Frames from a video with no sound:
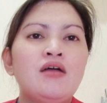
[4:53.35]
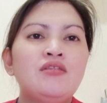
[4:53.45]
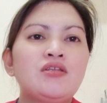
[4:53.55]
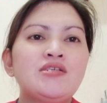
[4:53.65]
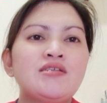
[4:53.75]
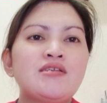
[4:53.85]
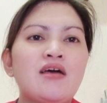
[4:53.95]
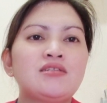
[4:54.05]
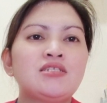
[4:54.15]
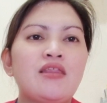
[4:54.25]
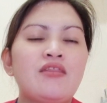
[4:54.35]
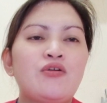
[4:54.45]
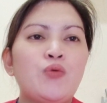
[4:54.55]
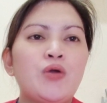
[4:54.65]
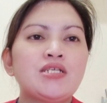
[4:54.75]
that are set in
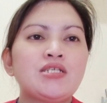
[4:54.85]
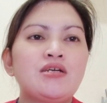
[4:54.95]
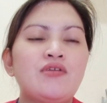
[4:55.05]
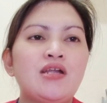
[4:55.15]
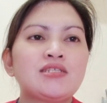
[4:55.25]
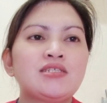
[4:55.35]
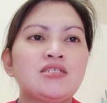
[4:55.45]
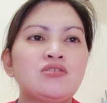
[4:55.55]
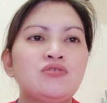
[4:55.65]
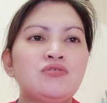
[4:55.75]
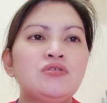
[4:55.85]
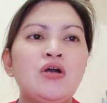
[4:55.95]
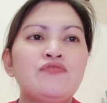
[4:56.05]
their ways and reluctant to